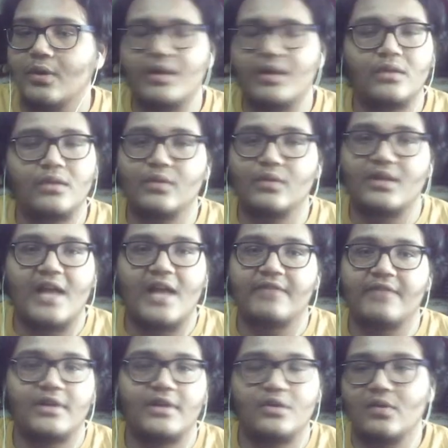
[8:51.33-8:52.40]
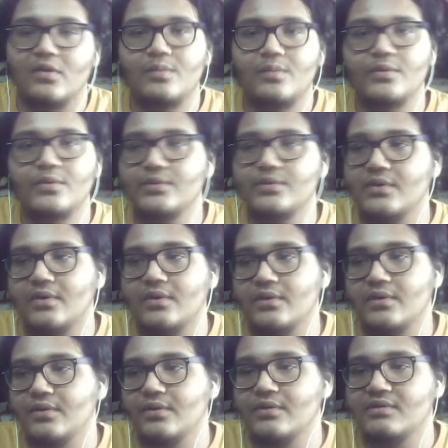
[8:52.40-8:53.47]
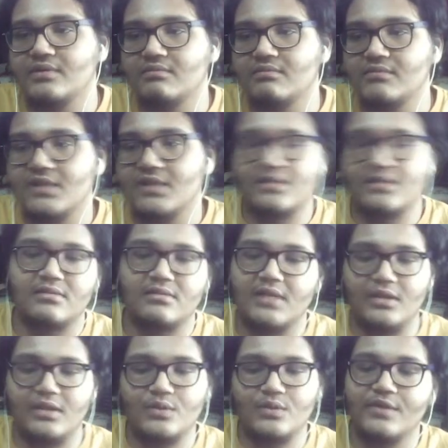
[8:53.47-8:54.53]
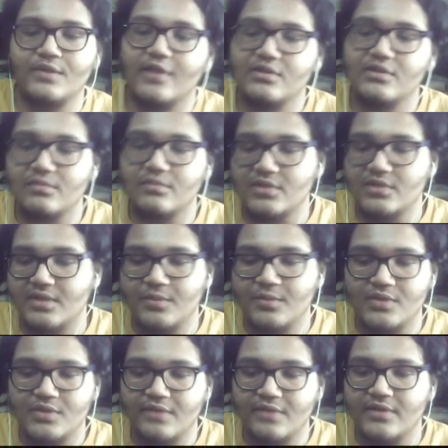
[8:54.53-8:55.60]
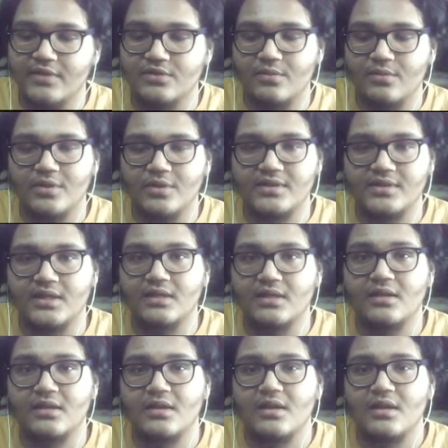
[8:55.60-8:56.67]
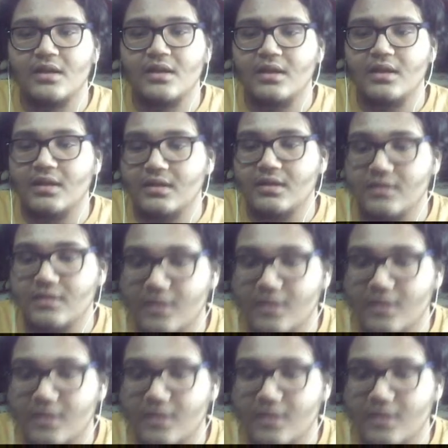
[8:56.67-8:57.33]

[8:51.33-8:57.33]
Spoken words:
you can have a dual boot, or you can just use a virtual machine. I'm using a virtual box here, and